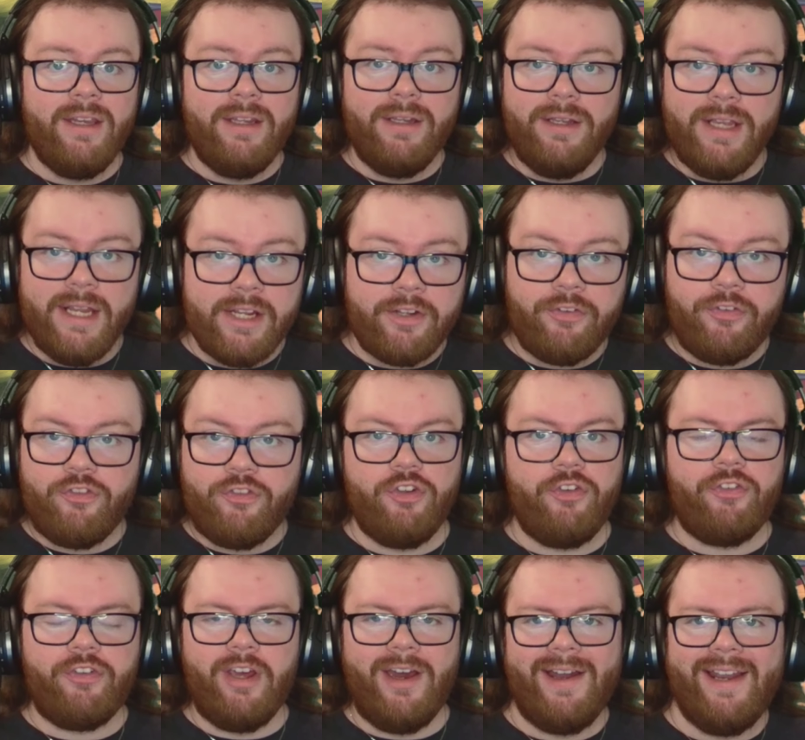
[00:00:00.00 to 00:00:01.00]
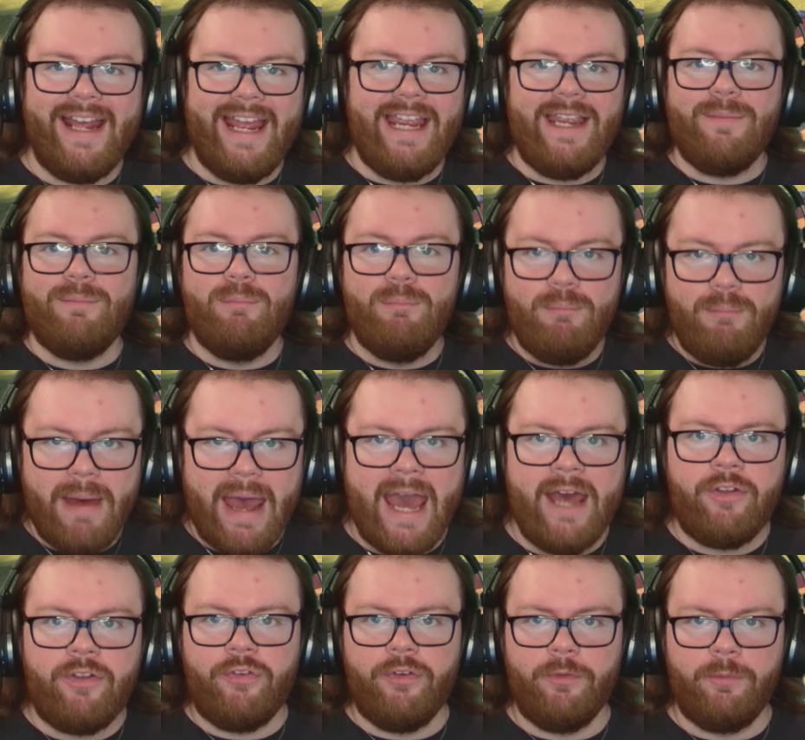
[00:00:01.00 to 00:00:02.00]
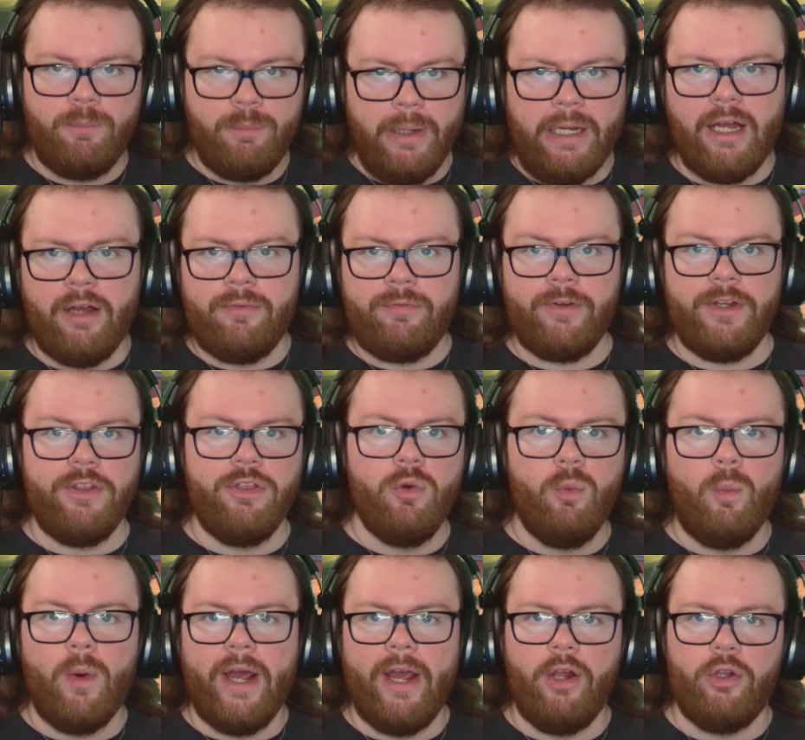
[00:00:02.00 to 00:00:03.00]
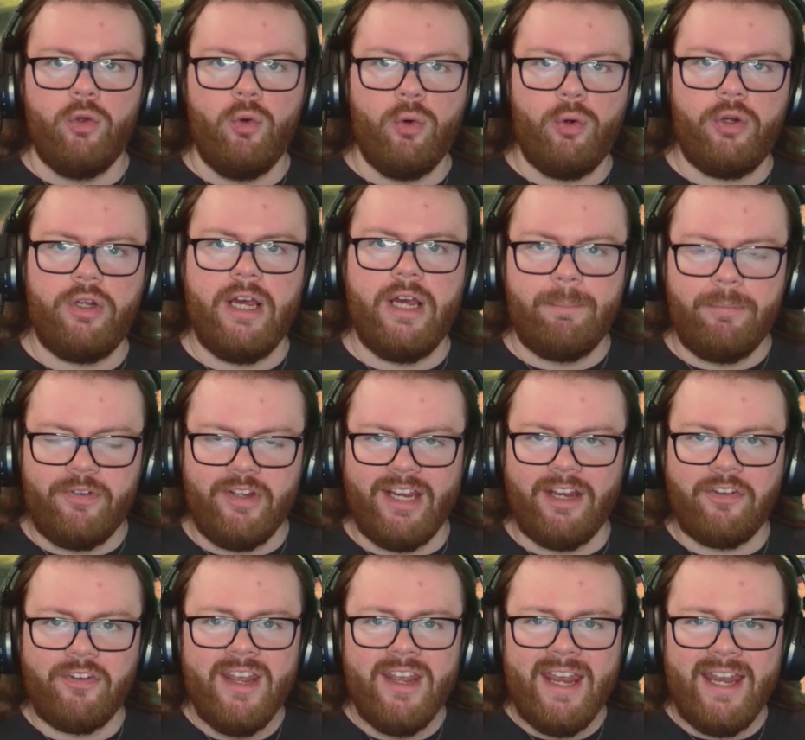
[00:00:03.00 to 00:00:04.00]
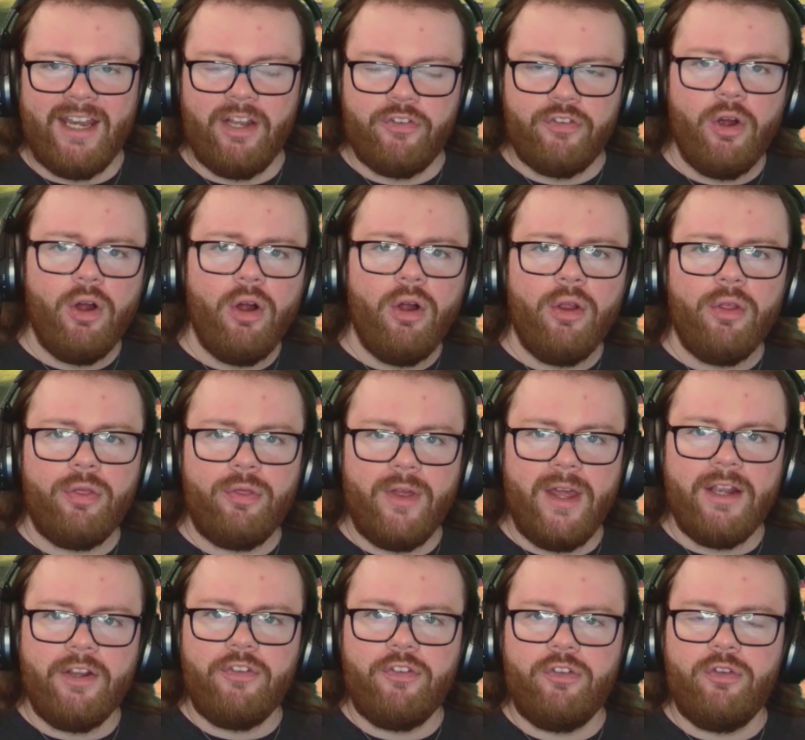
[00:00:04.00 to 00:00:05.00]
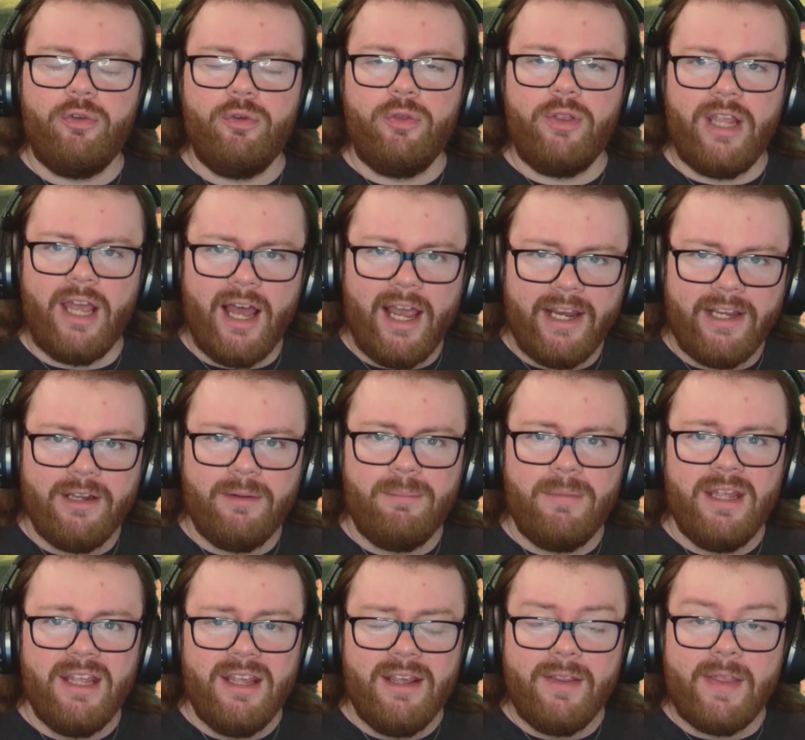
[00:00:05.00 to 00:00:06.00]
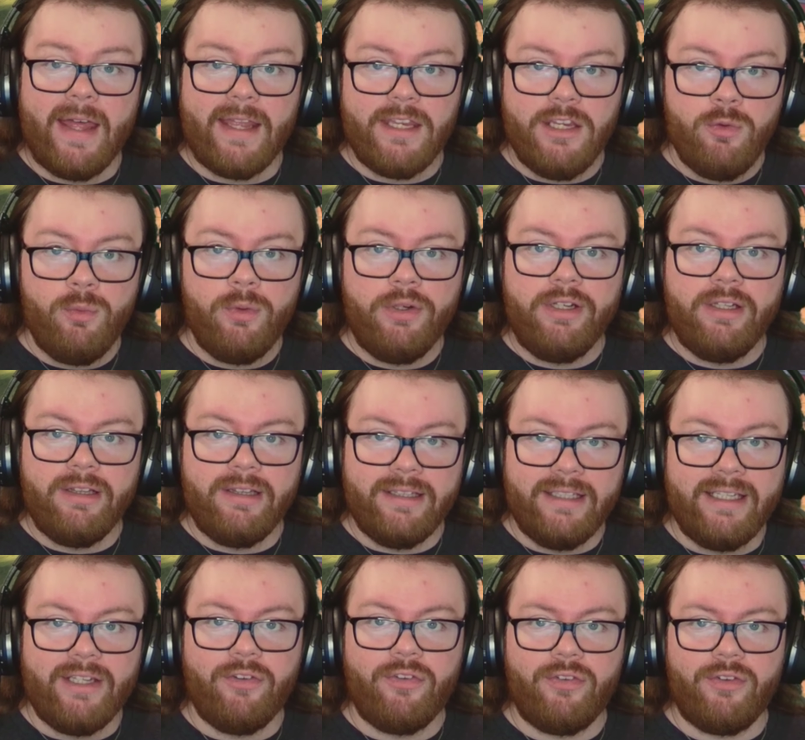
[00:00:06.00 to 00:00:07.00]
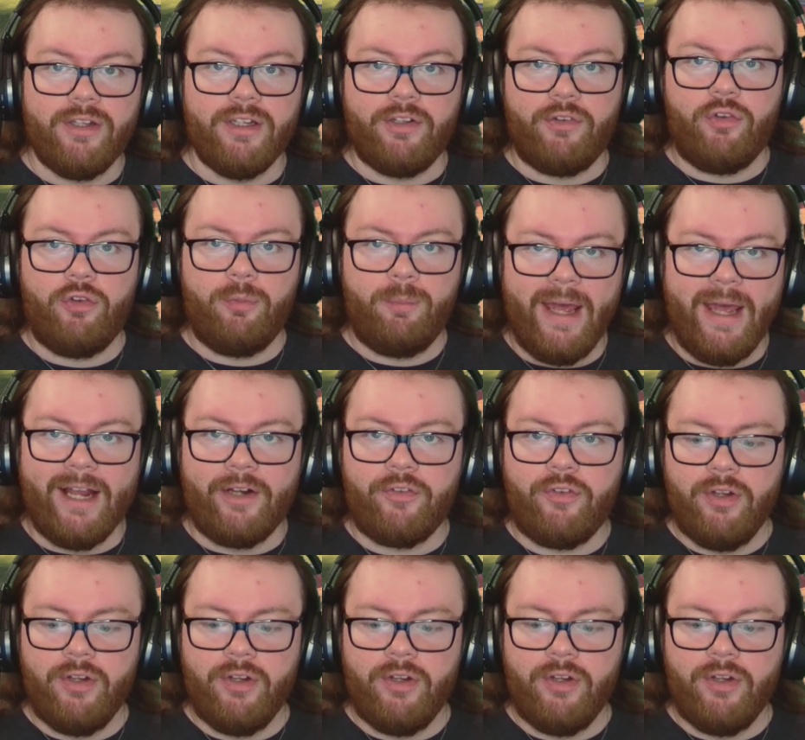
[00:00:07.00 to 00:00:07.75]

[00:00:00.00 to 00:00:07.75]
Nyx just got a massive buff in the Wild Hoard update, and it's all thanks to the item that you would least expect.